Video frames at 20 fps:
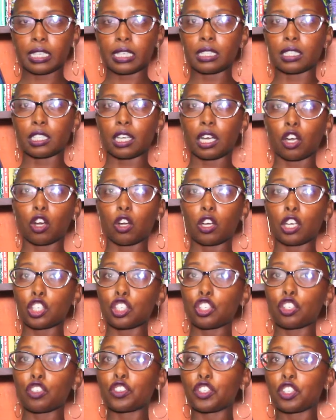It is a
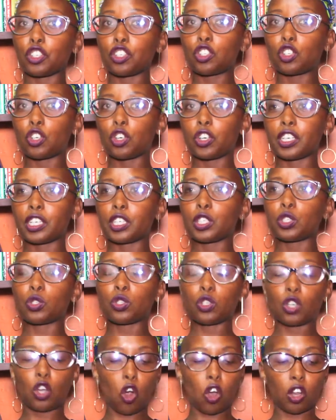collection of short
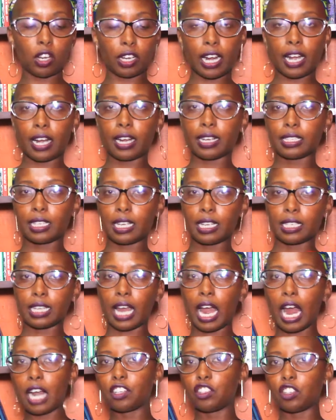stories. All
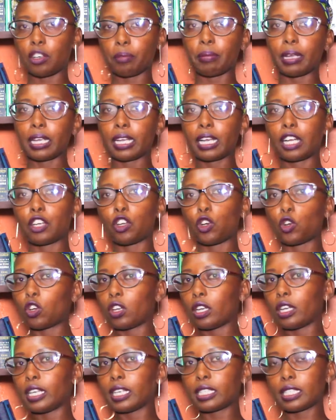characters are Jamaican
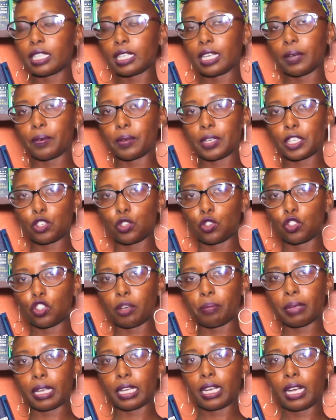or linked in a way to
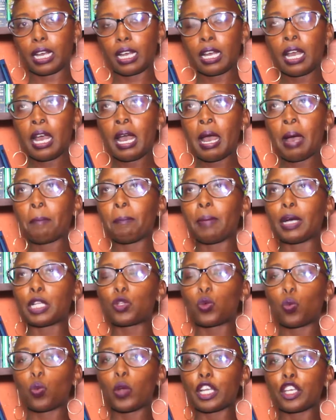Jamaica.
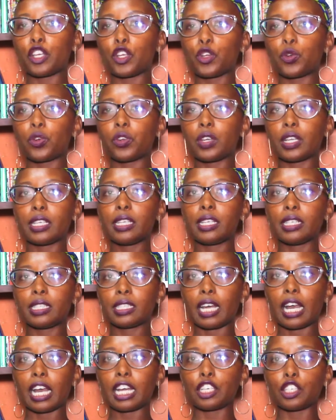But when you read
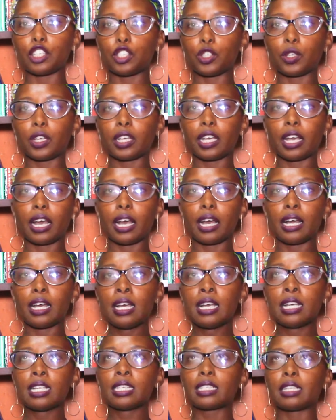it and you
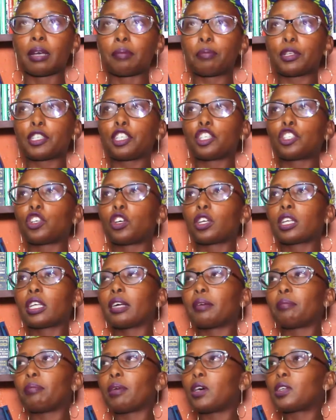hear somebody
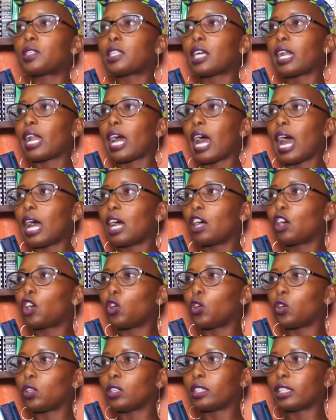talking about an
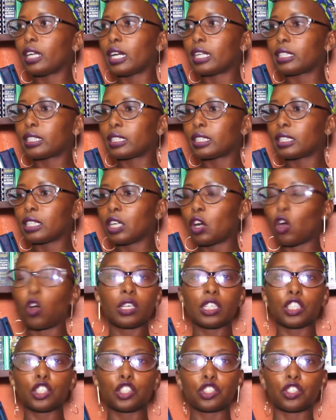uncle that
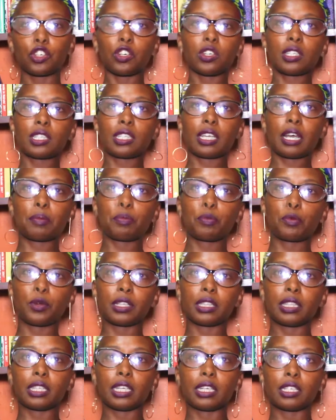only shows up
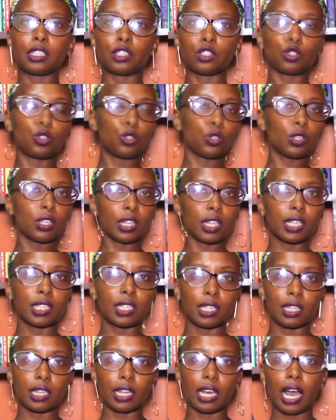when there is good
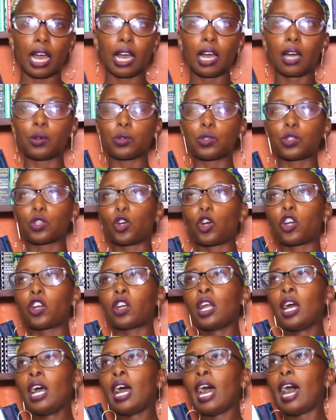things in the house,
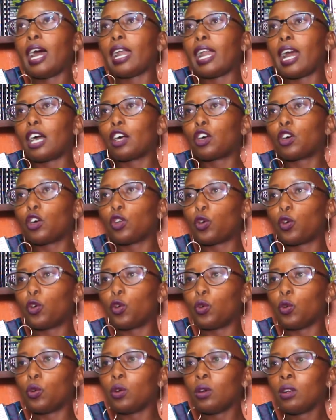or an uncle
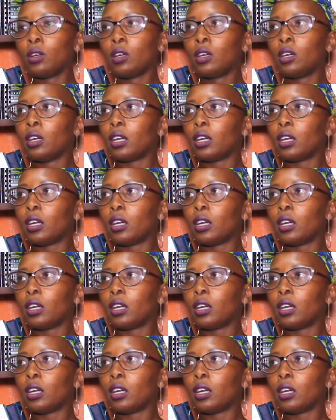who